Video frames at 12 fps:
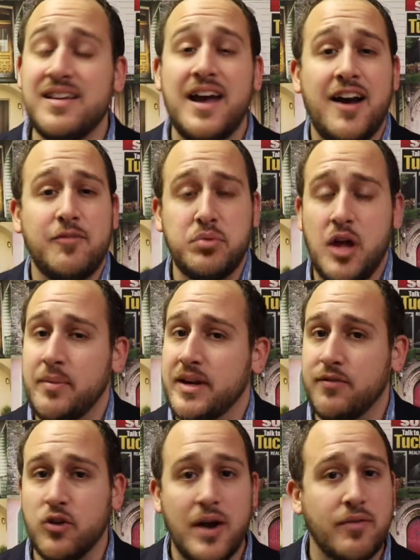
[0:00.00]
to have plumbing
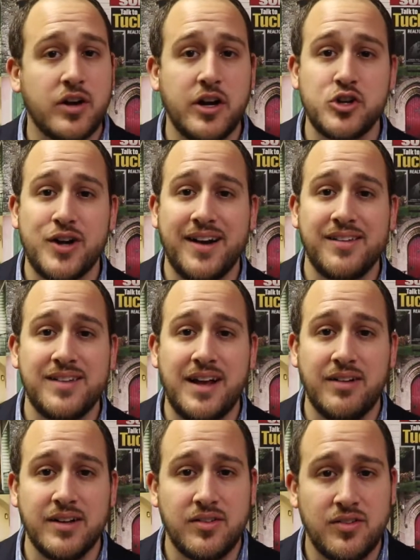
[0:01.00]
if you're ever going to try to sell it.